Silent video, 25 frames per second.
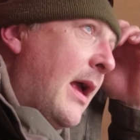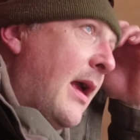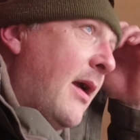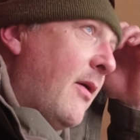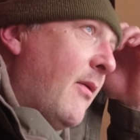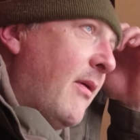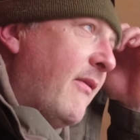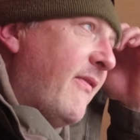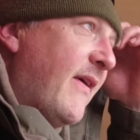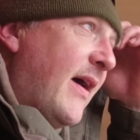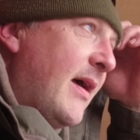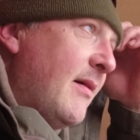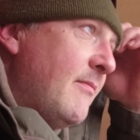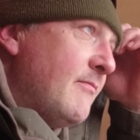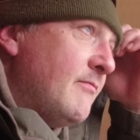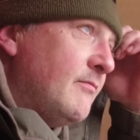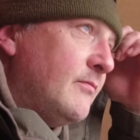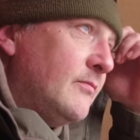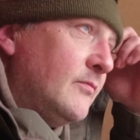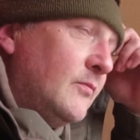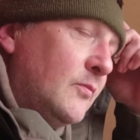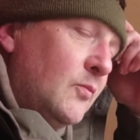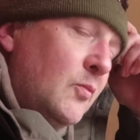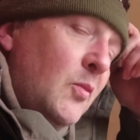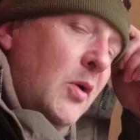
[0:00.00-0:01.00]
However,
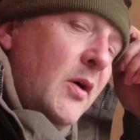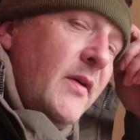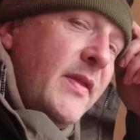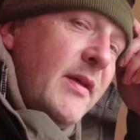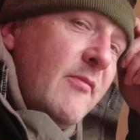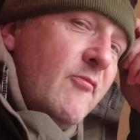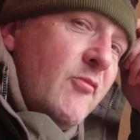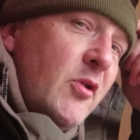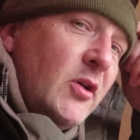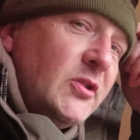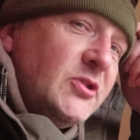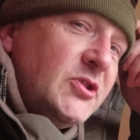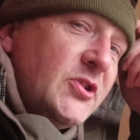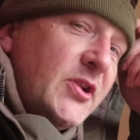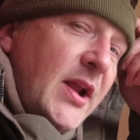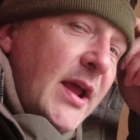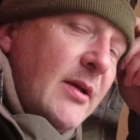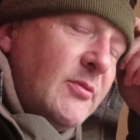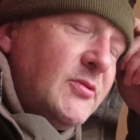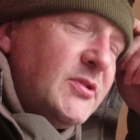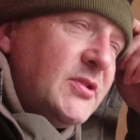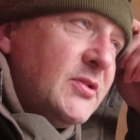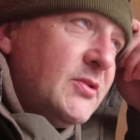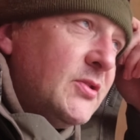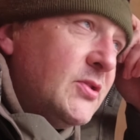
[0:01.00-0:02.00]
while them rods are
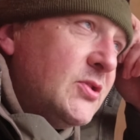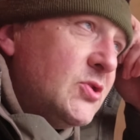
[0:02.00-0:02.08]
out,